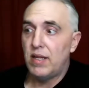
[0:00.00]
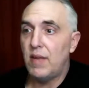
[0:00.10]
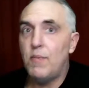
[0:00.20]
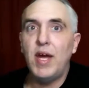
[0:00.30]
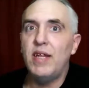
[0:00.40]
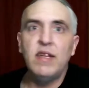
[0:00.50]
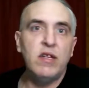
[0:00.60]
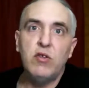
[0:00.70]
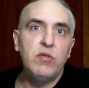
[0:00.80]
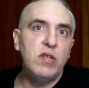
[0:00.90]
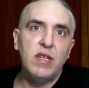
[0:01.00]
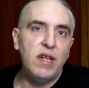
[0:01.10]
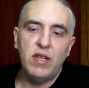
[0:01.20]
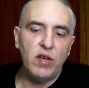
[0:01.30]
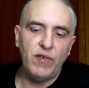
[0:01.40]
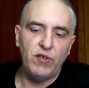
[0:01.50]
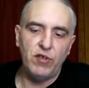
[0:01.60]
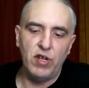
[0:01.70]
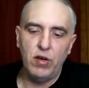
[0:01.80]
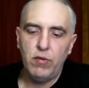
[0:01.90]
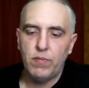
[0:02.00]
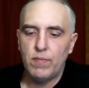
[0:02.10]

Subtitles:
the men to do these interviews, you know?